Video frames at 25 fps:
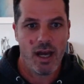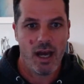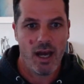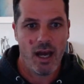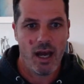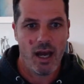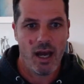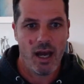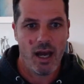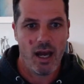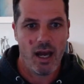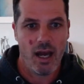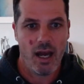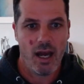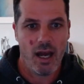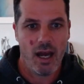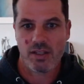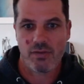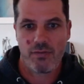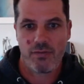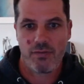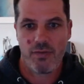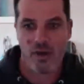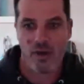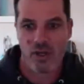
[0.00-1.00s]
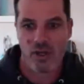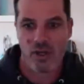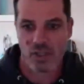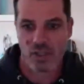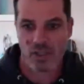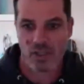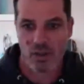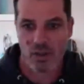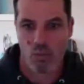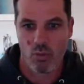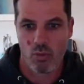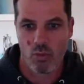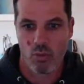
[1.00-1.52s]
But let's finish
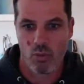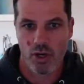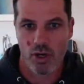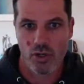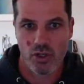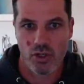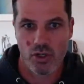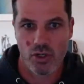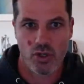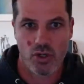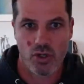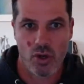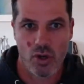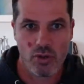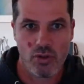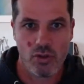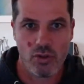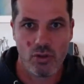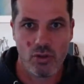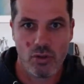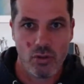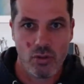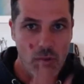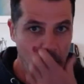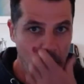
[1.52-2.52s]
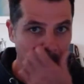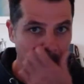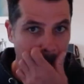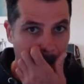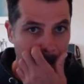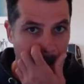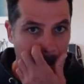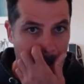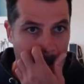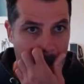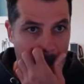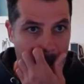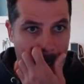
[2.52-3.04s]
this. I want to show you
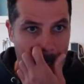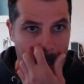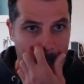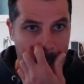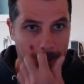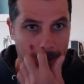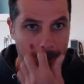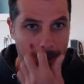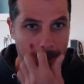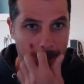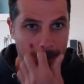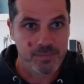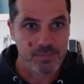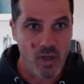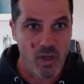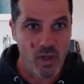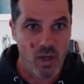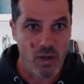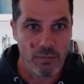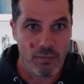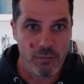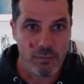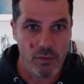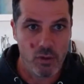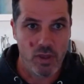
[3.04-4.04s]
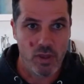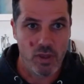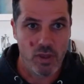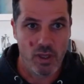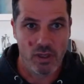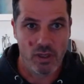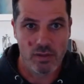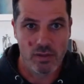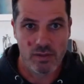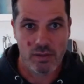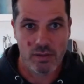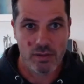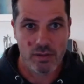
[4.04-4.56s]
a few
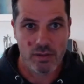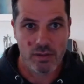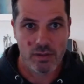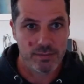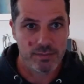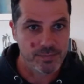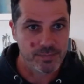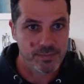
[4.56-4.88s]
things.